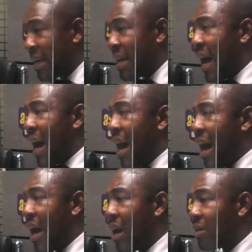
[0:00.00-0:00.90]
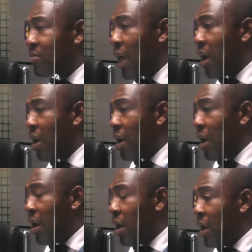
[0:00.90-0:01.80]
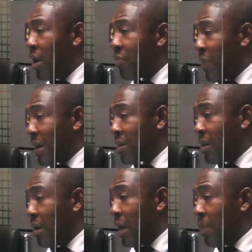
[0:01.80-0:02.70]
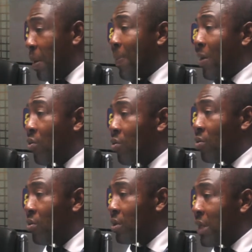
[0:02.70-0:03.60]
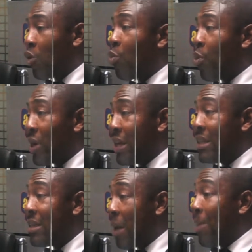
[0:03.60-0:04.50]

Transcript: Now, in fact, Papa no, Nyanko Pon Edi na